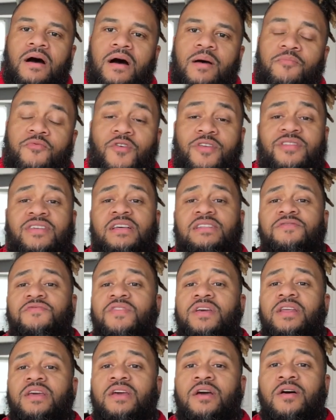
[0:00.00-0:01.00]
For this
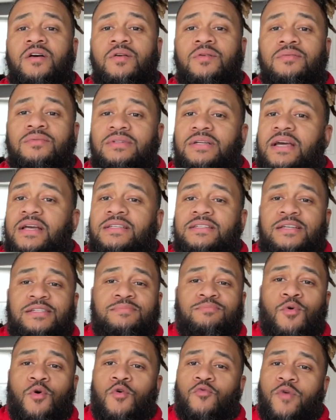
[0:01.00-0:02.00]
video, just
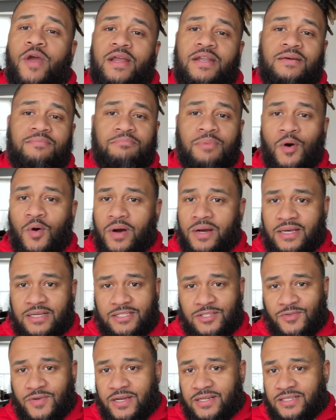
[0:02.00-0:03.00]
more random boa
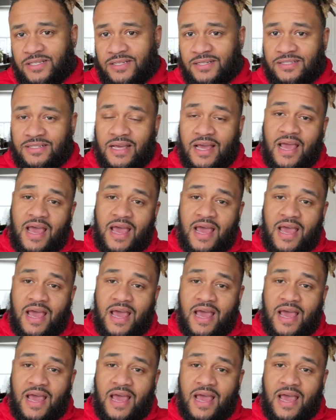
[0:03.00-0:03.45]
constrictors.